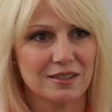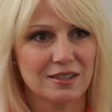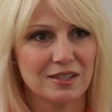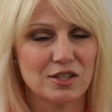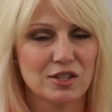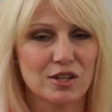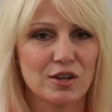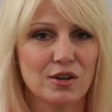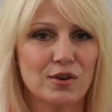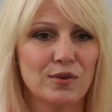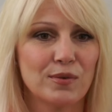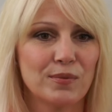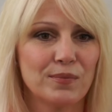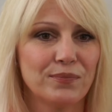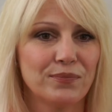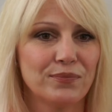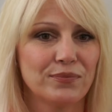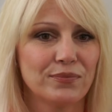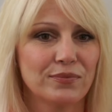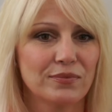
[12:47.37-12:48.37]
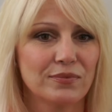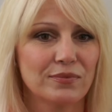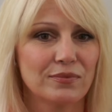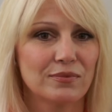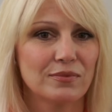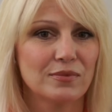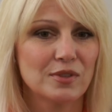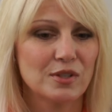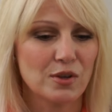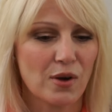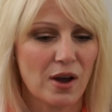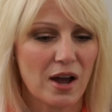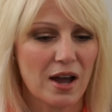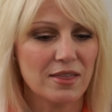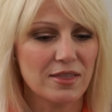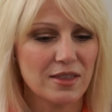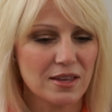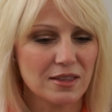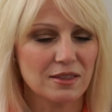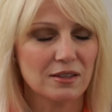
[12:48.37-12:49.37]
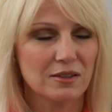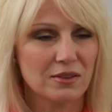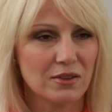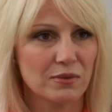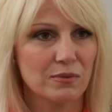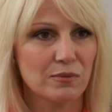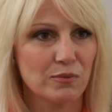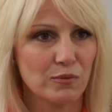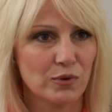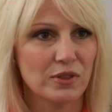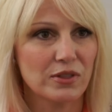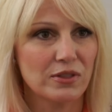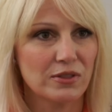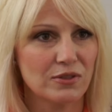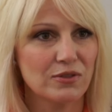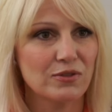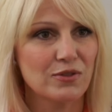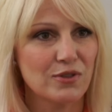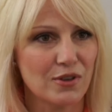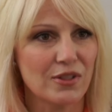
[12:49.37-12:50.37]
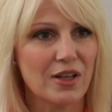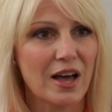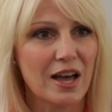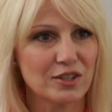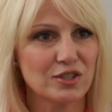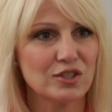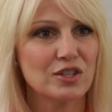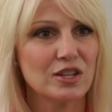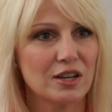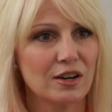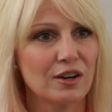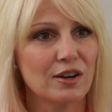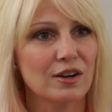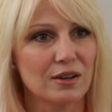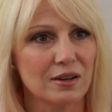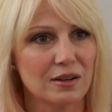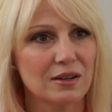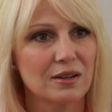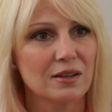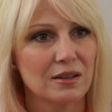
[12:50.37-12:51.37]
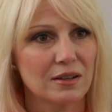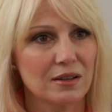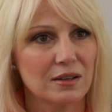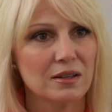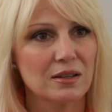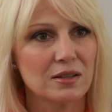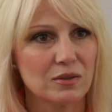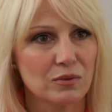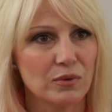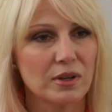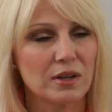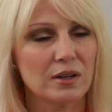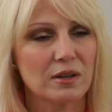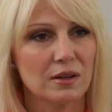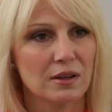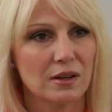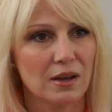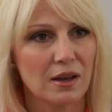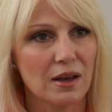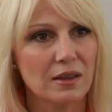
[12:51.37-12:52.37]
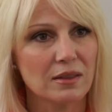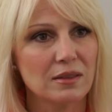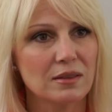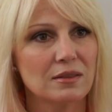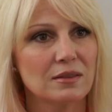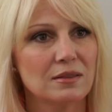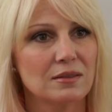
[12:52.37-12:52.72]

So I think with the last year is when I had